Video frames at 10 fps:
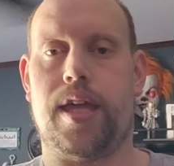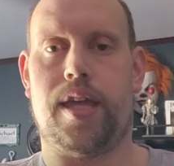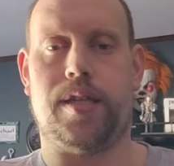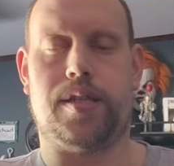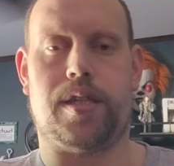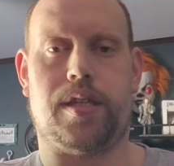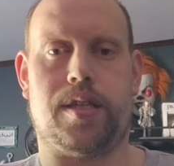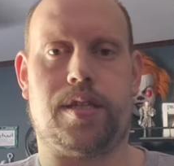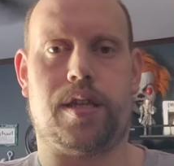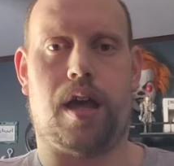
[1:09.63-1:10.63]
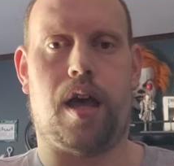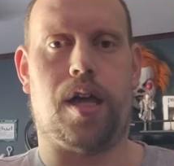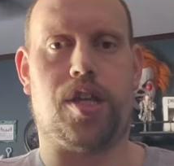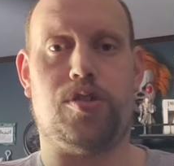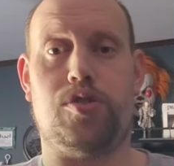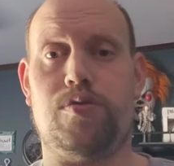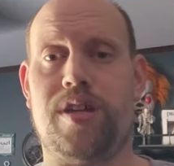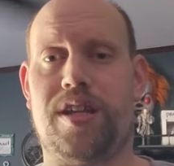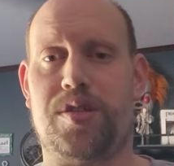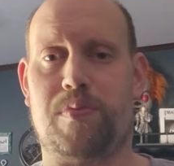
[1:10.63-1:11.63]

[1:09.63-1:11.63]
He's in this. You do get a